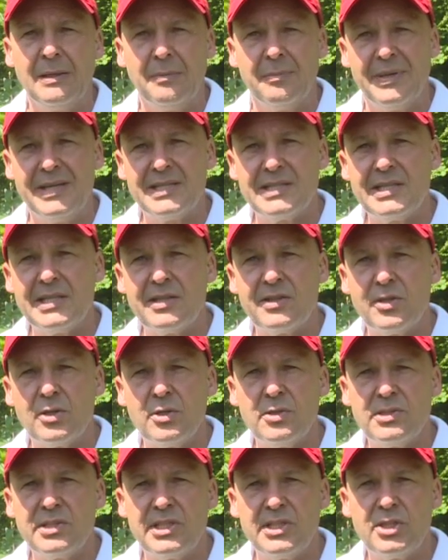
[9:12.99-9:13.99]
Bees get
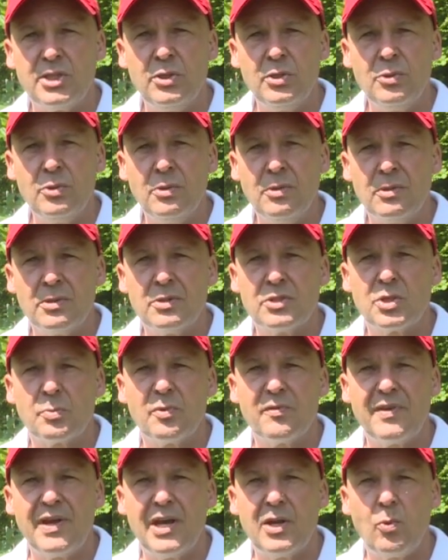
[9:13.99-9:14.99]
thirsty too, so
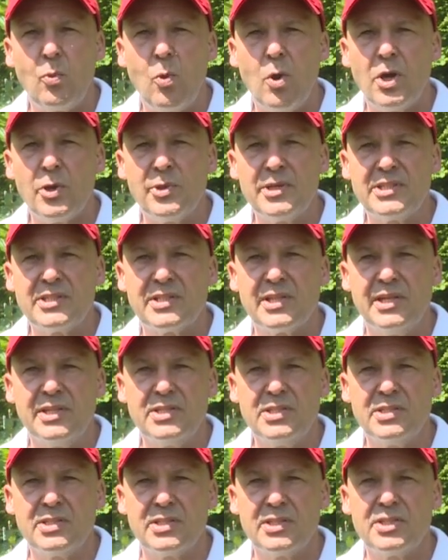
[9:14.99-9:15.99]
provide a watering
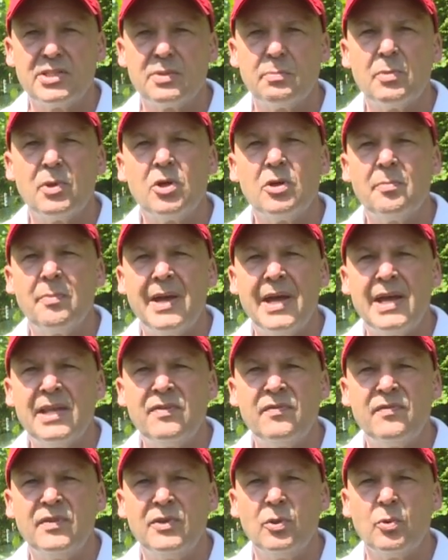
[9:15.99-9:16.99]
station such as a bird
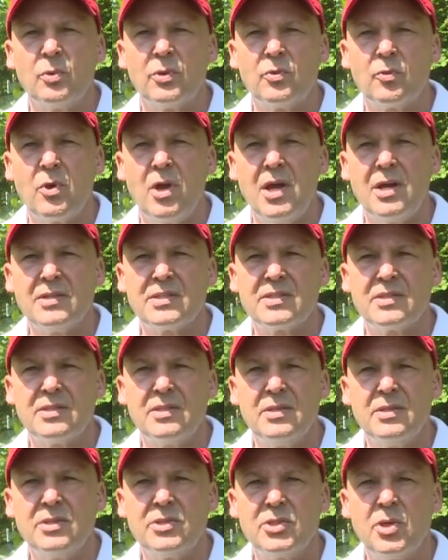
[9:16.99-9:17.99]
bath filled with rocks
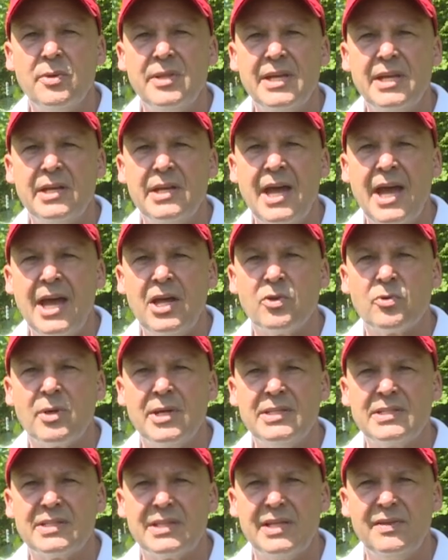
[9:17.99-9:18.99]
so they can
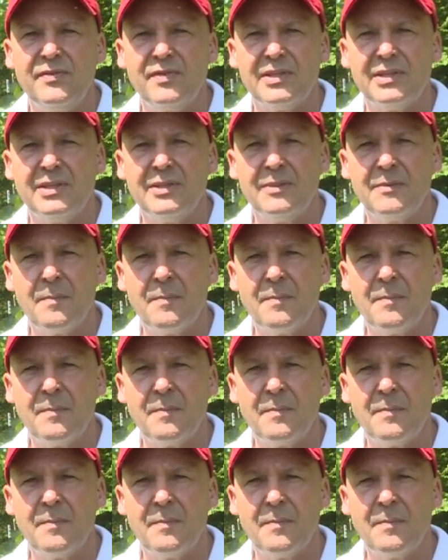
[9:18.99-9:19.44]
hydrate safely.